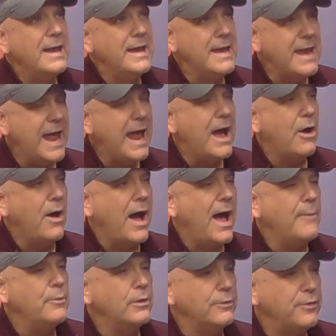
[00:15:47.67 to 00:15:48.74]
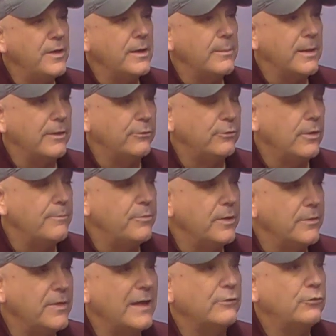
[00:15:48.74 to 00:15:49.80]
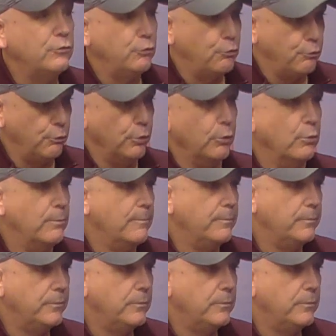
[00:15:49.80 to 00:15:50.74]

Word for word: now I'm going to think about something that's true.